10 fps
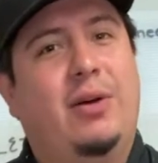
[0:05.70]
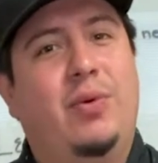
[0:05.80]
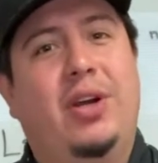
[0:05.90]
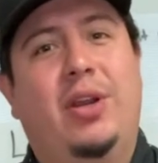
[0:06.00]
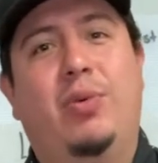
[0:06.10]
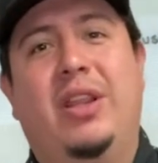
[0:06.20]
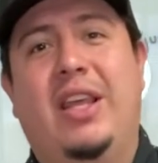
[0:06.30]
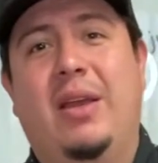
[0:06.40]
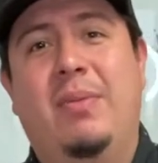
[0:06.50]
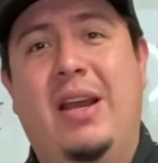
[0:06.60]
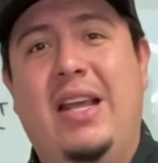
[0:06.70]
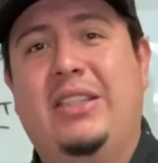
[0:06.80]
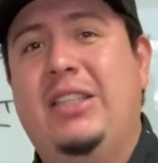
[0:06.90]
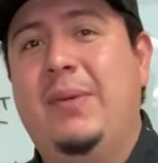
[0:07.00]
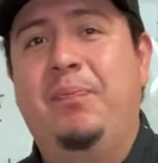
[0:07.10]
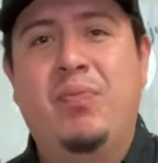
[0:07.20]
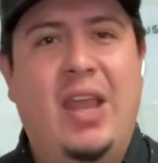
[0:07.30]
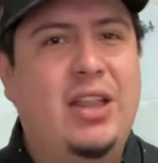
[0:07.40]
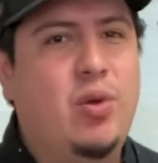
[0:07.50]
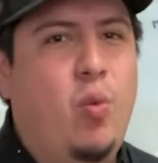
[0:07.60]
I work here with Kim and Lacey
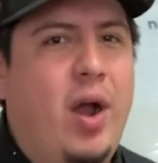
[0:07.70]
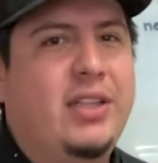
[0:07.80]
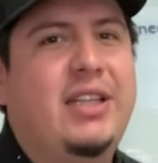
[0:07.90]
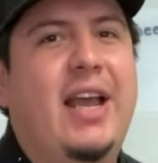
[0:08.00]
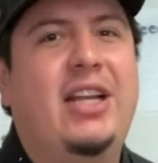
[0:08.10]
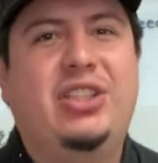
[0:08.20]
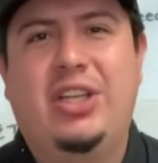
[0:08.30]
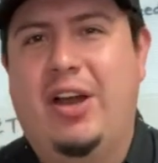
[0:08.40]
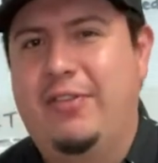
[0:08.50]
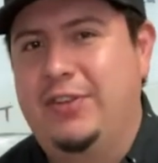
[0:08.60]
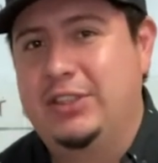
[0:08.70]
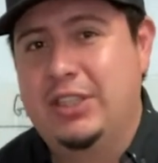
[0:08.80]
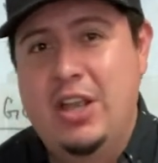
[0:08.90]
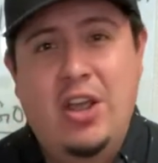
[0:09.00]
at the Waxahachie office.